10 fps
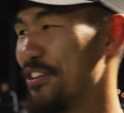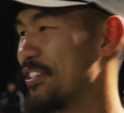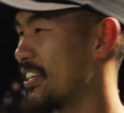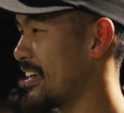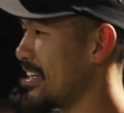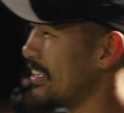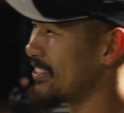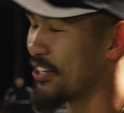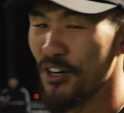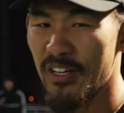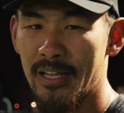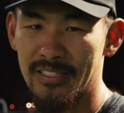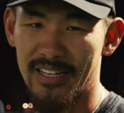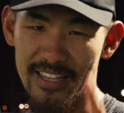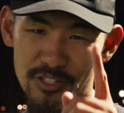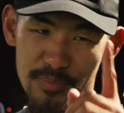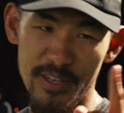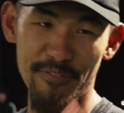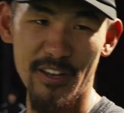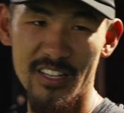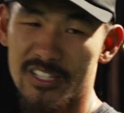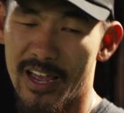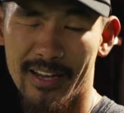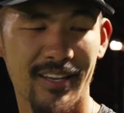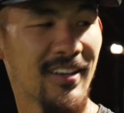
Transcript: feels. So today's gonna be a fitness check.